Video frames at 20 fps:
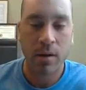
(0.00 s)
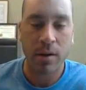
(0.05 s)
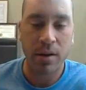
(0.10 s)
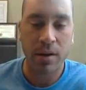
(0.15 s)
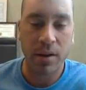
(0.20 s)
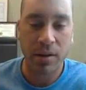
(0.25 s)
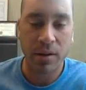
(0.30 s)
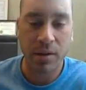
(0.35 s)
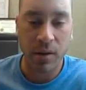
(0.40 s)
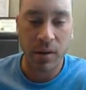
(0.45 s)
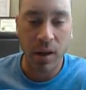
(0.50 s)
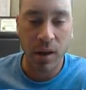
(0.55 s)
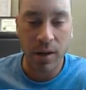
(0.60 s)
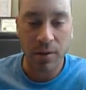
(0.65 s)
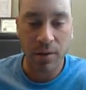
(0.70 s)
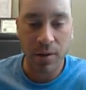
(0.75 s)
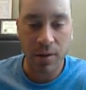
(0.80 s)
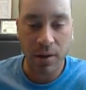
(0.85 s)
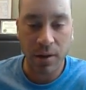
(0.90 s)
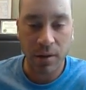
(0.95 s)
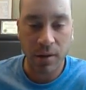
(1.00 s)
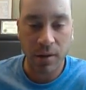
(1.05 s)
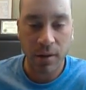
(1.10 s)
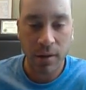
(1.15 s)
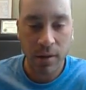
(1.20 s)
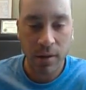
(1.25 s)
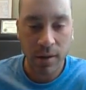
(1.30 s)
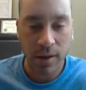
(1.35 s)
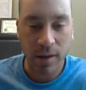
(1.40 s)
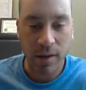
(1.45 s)
initializing
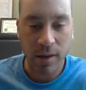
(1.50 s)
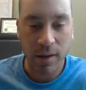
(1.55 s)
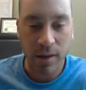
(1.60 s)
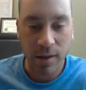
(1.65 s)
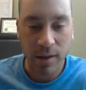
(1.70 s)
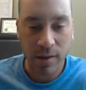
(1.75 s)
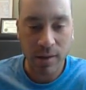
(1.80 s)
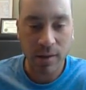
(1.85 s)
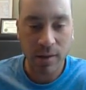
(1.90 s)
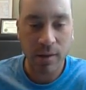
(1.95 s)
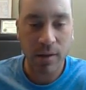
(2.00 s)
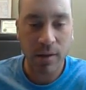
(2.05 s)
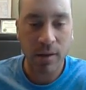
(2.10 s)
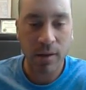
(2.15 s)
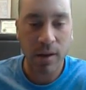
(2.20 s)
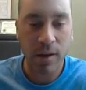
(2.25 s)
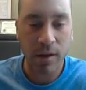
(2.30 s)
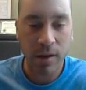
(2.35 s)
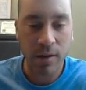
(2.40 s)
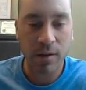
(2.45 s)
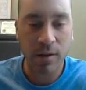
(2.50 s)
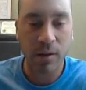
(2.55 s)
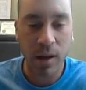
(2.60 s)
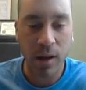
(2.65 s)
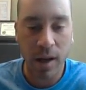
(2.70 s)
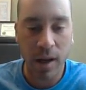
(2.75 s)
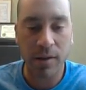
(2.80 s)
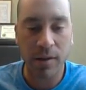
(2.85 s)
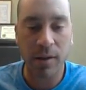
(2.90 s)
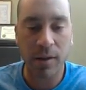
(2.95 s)

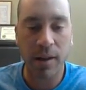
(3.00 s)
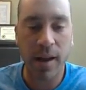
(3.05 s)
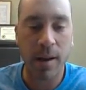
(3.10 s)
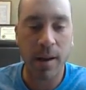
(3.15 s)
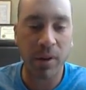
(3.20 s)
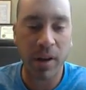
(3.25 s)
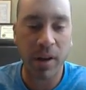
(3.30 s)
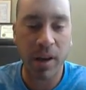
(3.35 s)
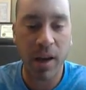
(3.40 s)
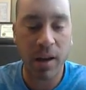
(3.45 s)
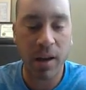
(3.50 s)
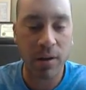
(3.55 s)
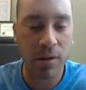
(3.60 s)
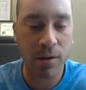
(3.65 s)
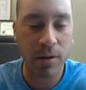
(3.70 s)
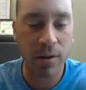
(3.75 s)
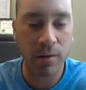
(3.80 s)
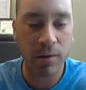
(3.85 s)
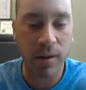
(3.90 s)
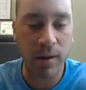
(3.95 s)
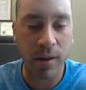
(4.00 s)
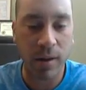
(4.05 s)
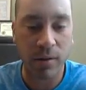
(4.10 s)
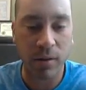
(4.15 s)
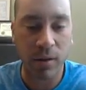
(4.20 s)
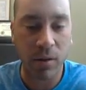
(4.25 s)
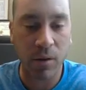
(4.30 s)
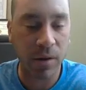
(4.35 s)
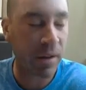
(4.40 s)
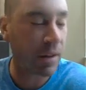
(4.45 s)
the application. Now it's
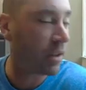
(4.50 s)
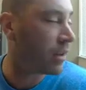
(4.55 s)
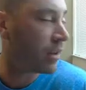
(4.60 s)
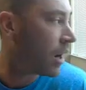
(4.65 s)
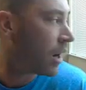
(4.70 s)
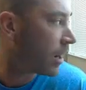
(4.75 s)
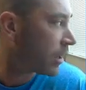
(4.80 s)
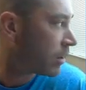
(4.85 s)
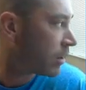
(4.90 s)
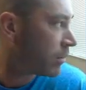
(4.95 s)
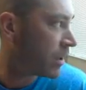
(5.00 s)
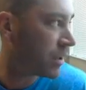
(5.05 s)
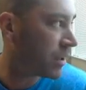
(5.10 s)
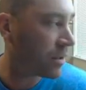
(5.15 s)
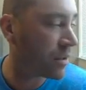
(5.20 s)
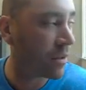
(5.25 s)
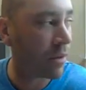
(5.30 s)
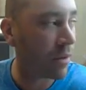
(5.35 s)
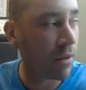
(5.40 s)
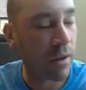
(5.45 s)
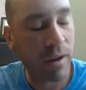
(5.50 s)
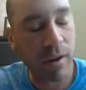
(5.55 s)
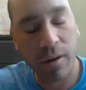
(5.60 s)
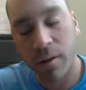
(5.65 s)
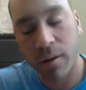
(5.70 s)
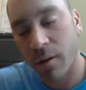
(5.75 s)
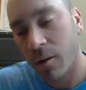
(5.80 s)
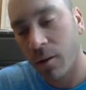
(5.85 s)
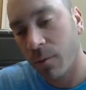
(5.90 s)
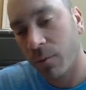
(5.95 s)
loading the document. So
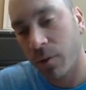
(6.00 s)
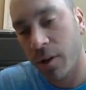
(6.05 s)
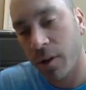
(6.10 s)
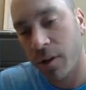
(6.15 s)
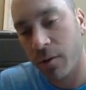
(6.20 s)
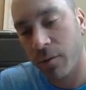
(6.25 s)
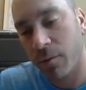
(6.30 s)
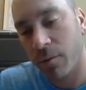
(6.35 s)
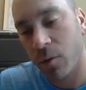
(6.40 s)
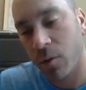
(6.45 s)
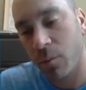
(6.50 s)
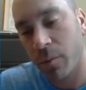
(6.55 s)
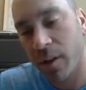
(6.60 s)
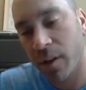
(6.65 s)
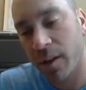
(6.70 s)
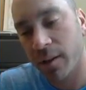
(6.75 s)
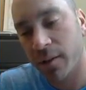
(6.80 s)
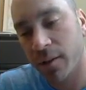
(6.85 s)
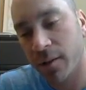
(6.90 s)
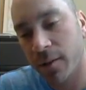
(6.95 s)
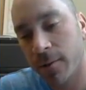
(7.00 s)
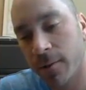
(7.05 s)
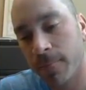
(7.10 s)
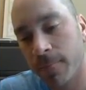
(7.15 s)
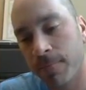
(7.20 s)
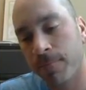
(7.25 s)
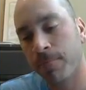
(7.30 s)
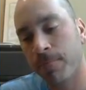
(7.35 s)
here, hopefully in a few minutes,